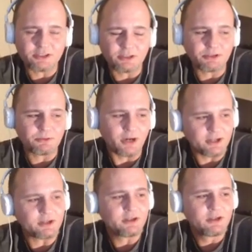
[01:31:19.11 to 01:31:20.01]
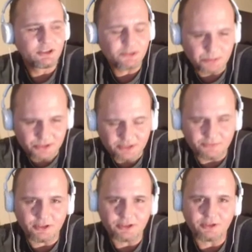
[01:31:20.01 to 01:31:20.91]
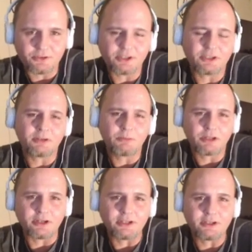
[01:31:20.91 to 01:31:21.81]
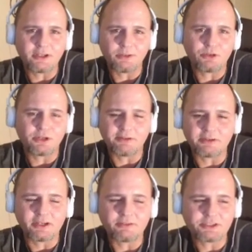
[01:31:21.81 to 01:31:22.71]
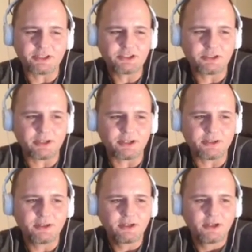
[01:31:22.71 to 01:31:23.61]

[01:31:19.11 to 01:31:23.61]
Tell me why specifically you think I'm lying, and we'll have a conversation about it.